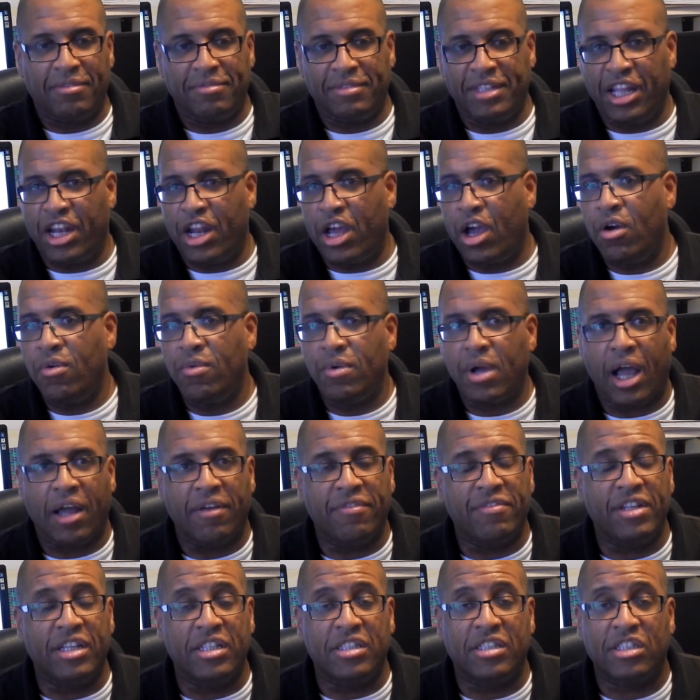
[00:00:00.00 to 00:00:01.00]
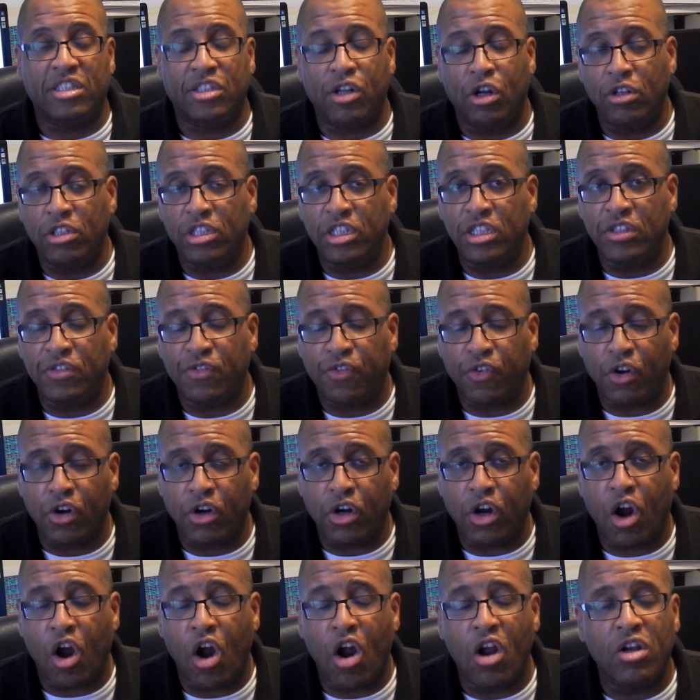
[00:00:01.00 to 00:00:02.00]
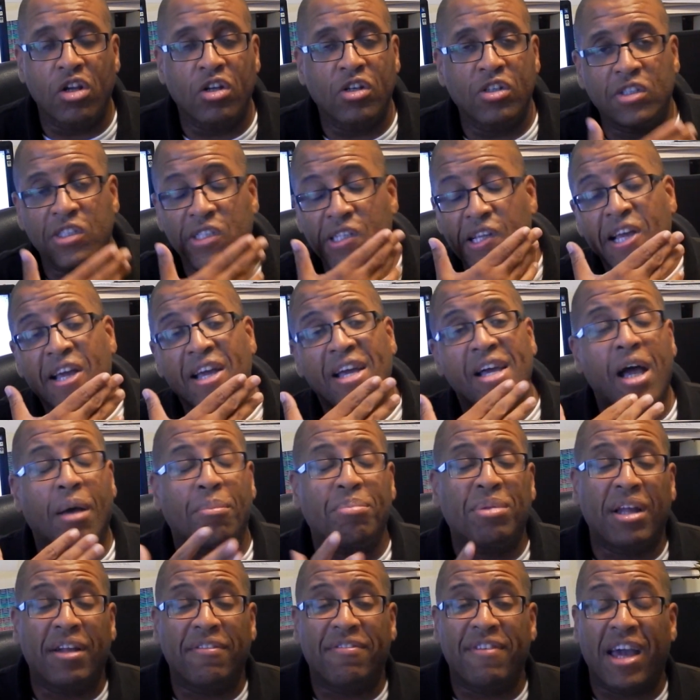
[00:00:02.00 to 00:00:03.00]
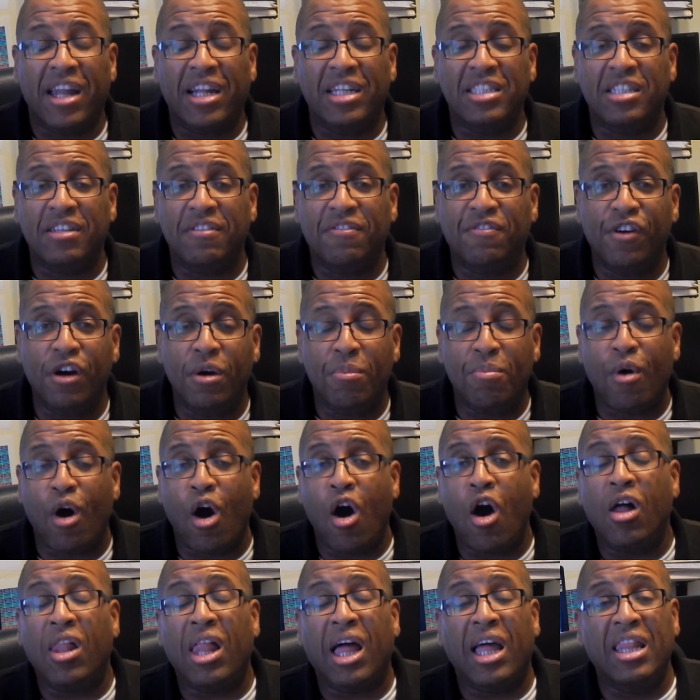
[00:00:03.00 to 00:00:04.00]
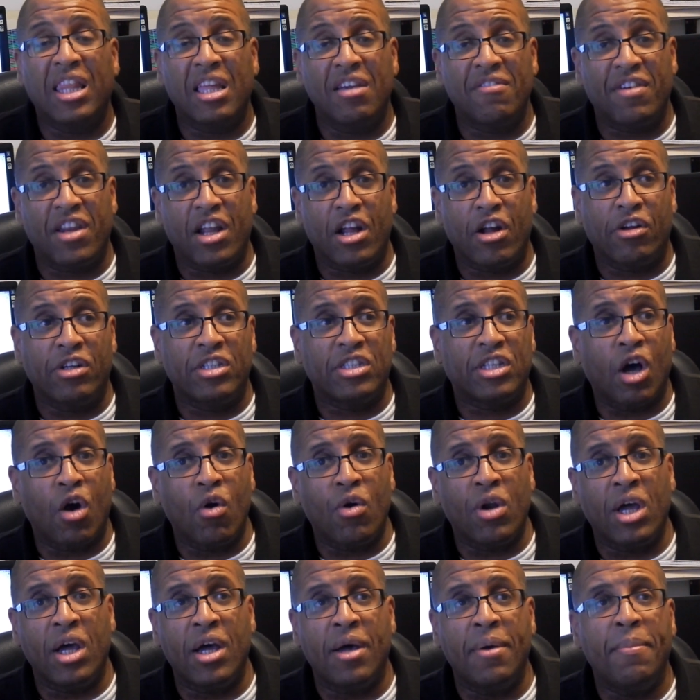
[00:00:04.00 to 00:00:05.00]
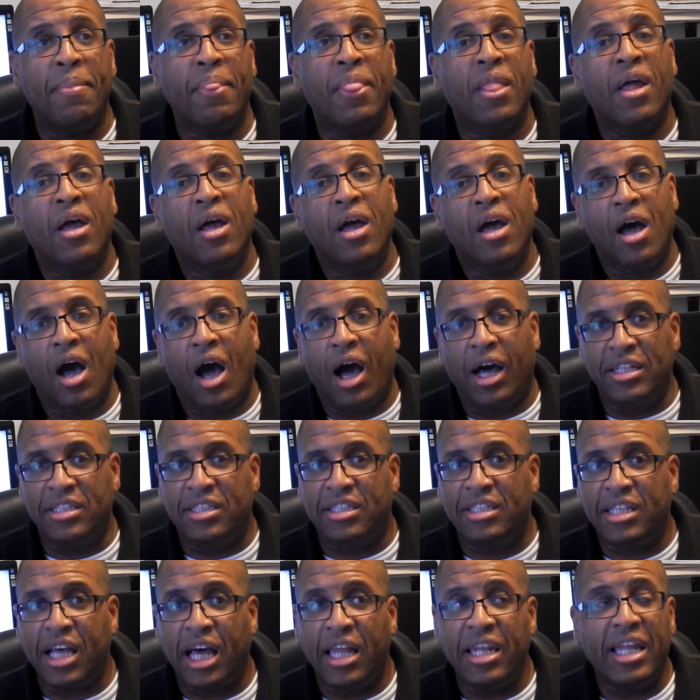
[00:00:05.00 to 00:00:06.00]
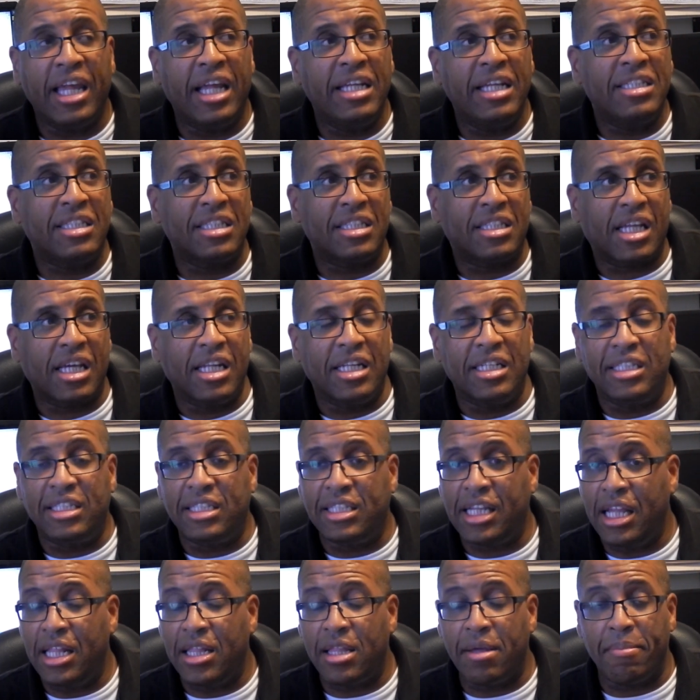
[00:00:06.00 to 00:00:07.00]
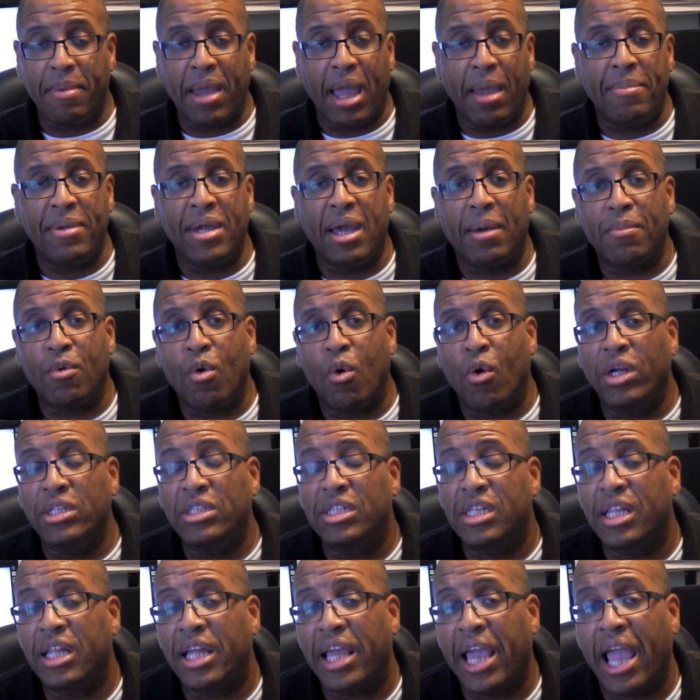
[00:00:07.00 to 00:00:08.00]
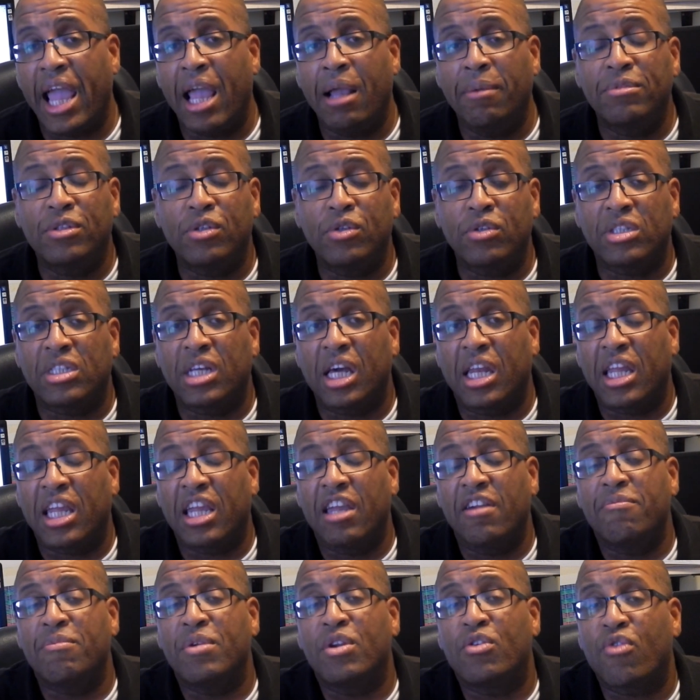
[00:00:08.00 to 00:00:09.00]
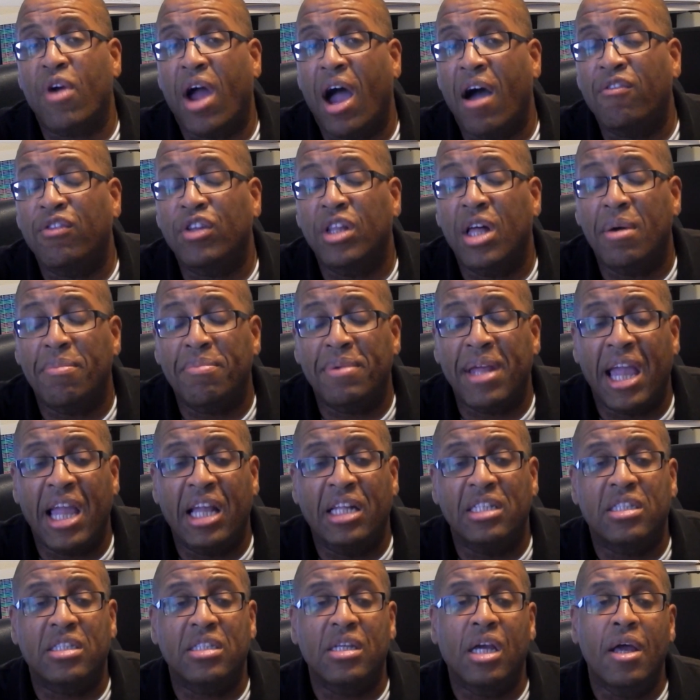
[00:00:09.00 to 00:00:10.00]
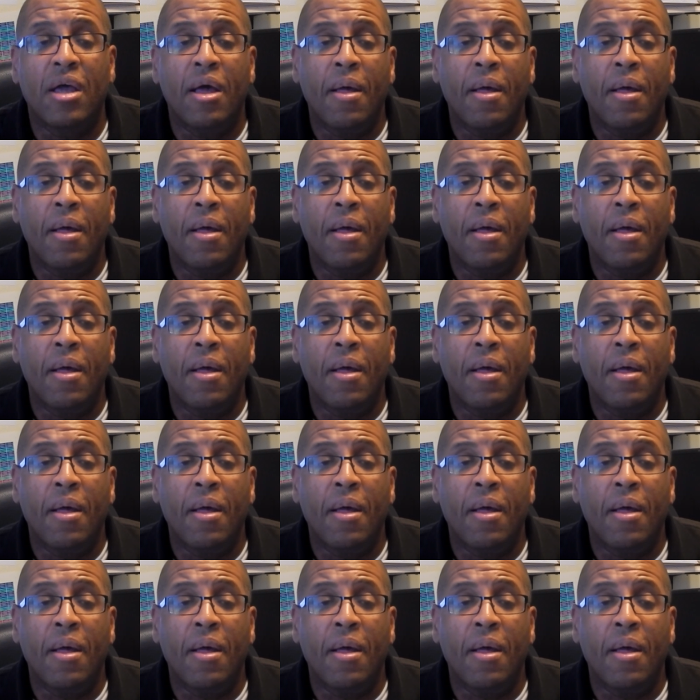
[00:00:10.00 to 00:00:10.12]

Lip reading: I did searches for Cardinals. I play fantasy football. I live in Arizona. On Sundays, it's going to see that maybe I'm going to the game, so it's going to give me travel updates.